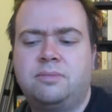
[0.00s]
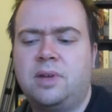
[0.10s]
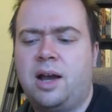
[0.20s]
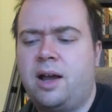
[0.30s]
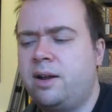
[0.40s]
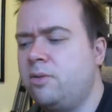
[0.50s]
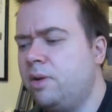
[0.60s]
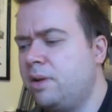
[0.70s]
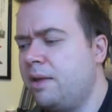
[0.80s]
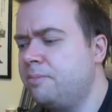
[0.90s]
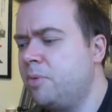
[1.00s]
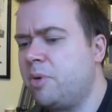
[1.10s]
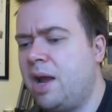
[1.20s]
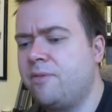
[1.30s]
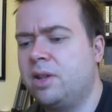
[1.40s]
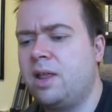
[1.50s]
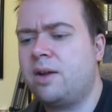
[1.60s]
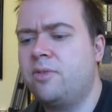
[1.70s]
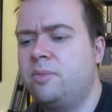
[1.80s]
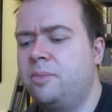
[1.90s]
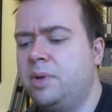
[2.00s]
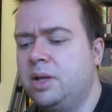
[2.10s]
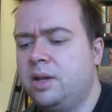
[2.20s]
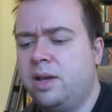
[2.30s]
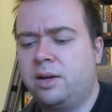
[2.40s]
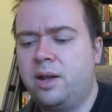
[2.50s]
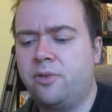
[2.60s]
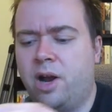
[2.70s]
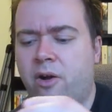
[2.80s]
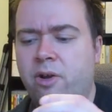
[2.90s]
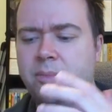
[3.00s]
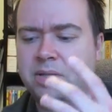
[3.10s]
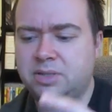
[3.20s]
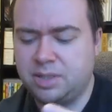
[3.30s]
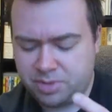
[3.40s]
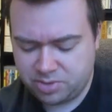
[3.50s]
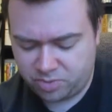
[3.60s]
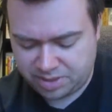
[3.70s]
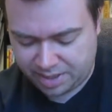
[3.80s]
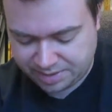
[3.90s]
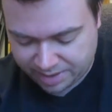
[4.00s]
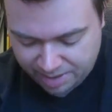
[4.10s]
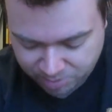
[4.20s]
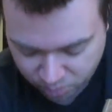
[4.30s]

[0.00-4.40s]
I remember having a lot of them in another area, but some of these ones, I guess, I kept